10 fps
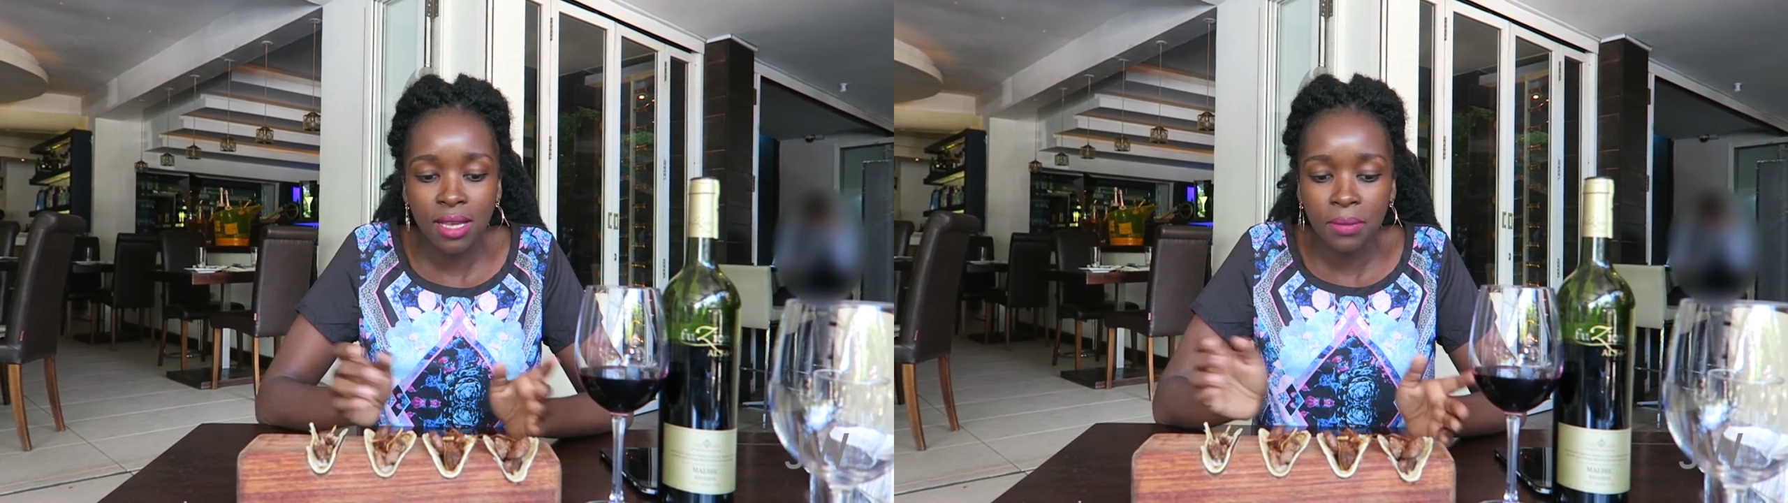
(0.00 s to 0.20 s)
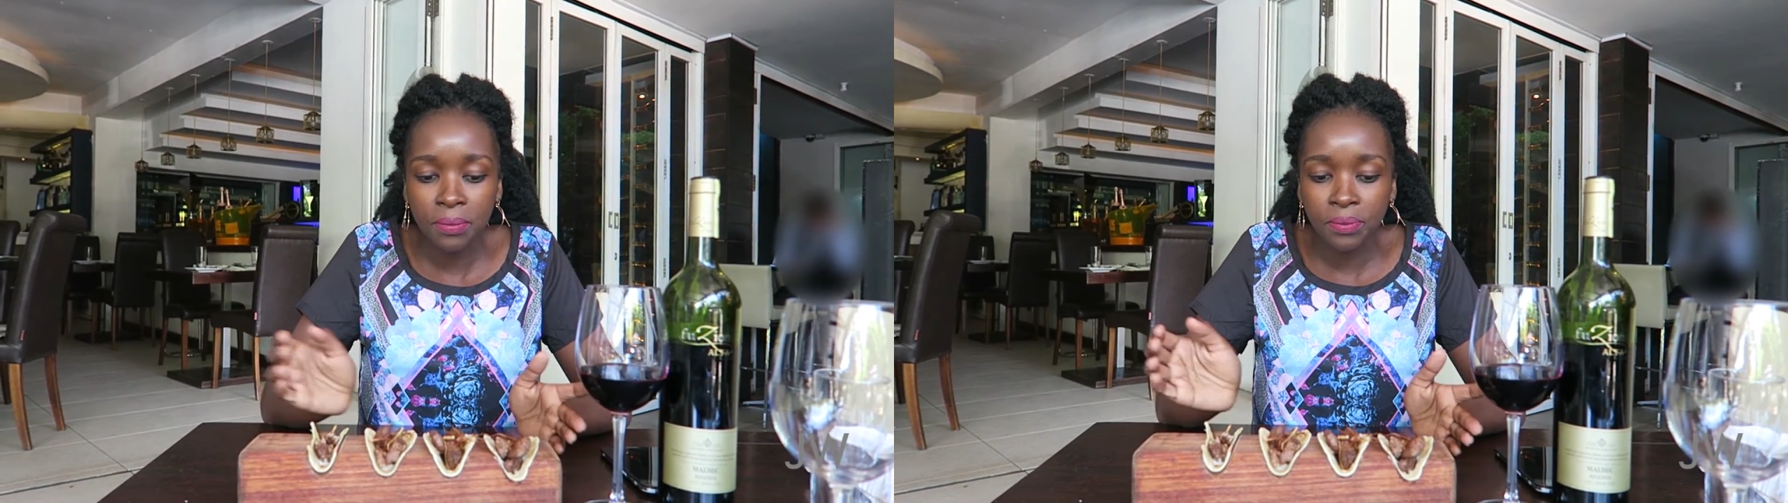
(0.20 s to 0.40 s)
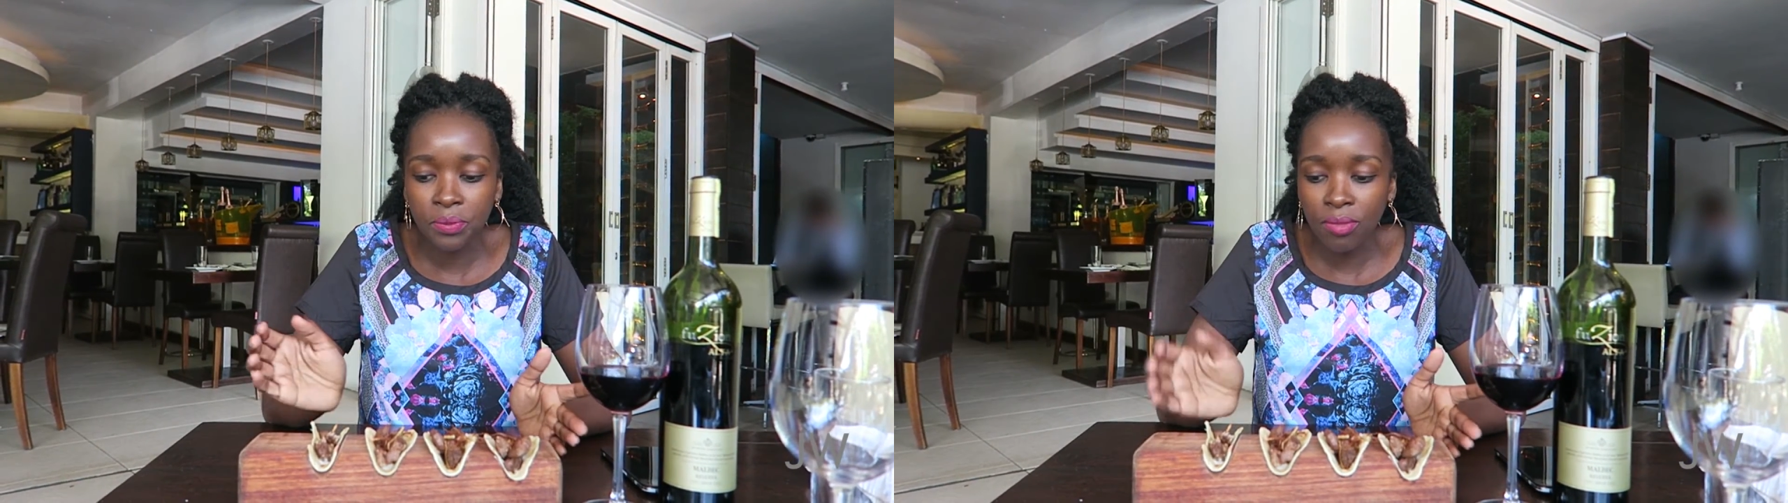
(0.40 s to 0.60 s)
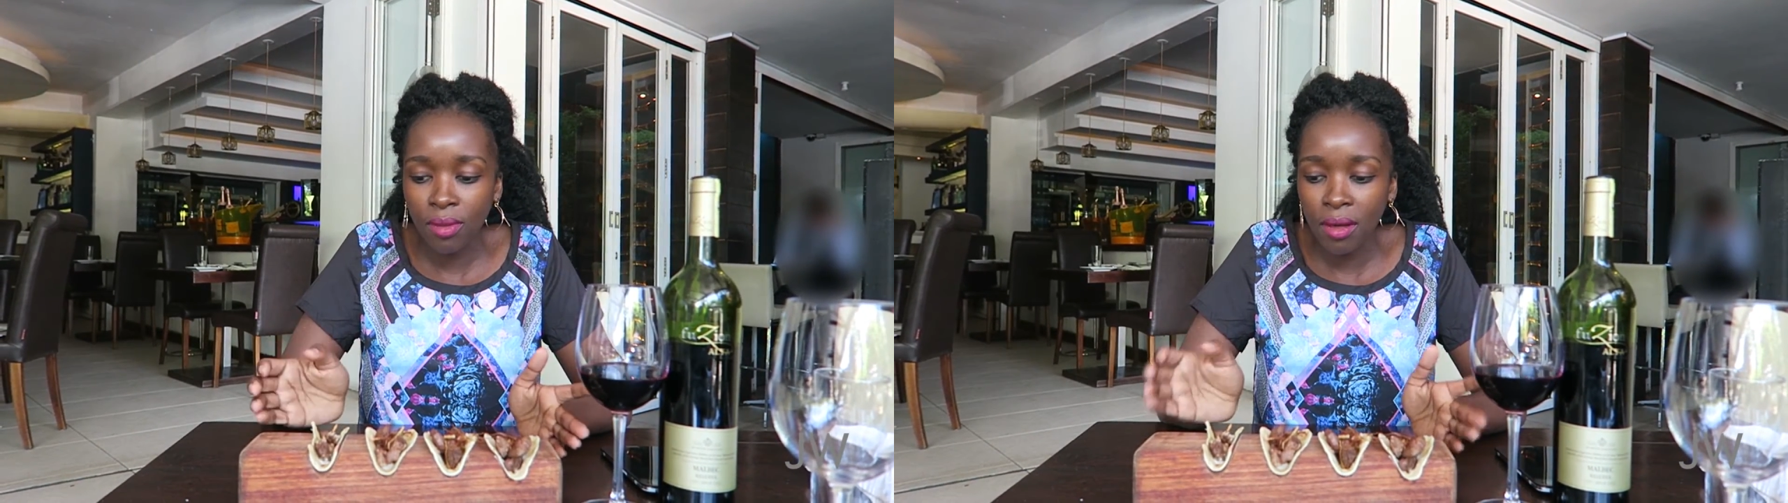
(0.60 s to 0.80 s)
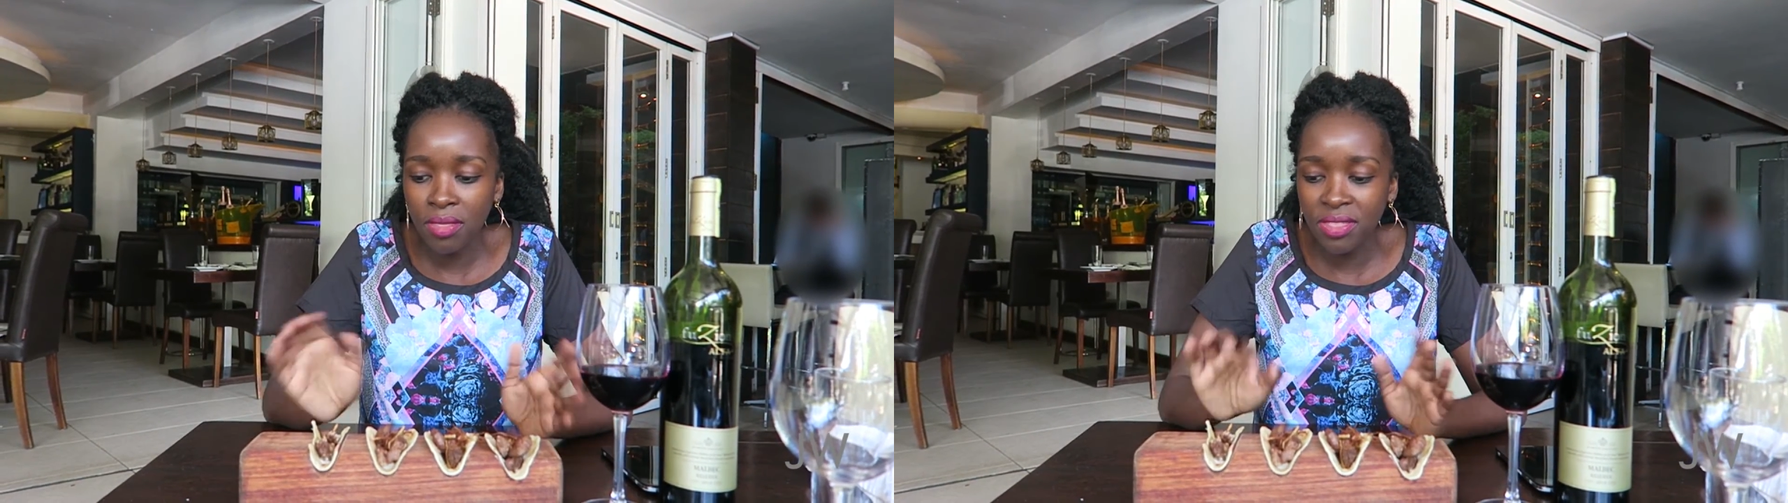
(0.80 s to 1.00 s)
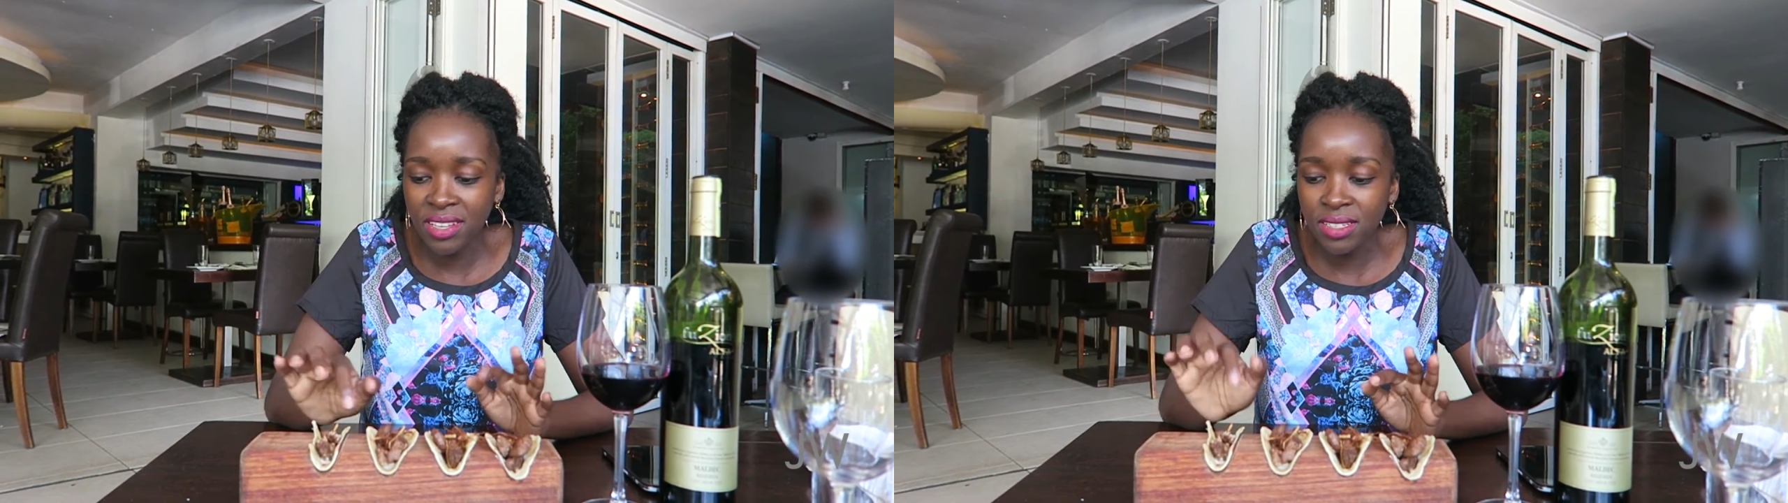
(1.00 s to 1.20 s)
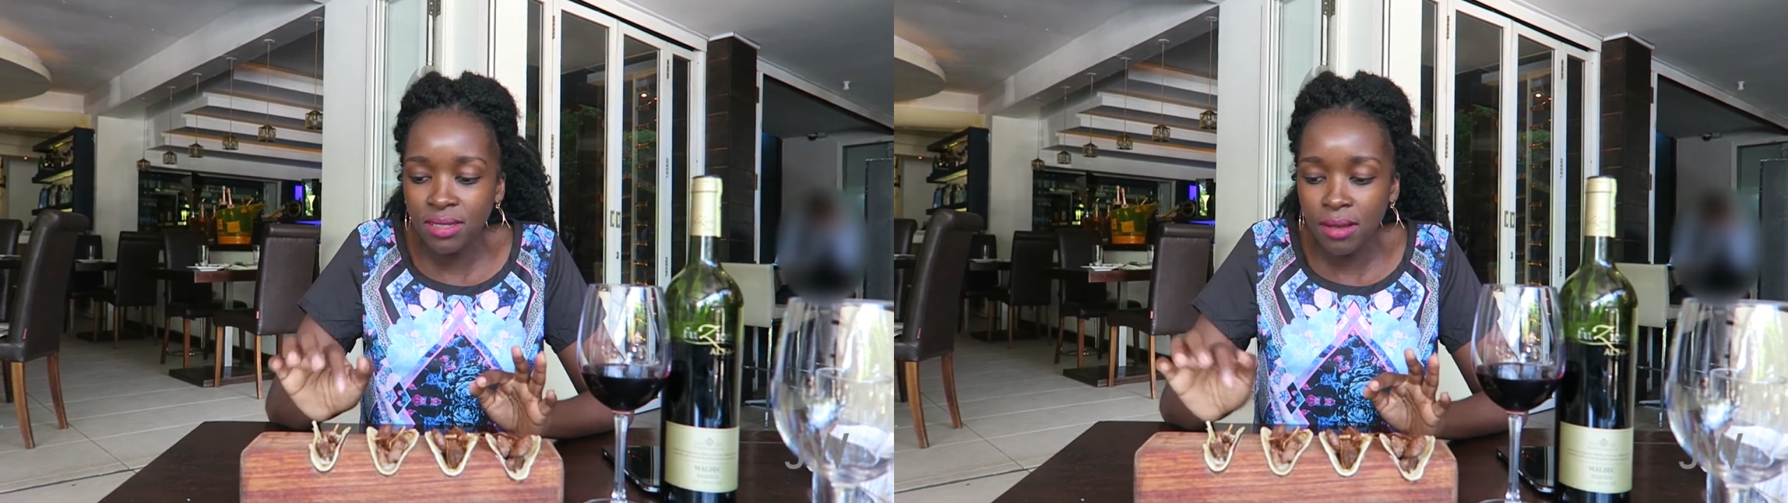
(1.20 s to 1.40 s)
that this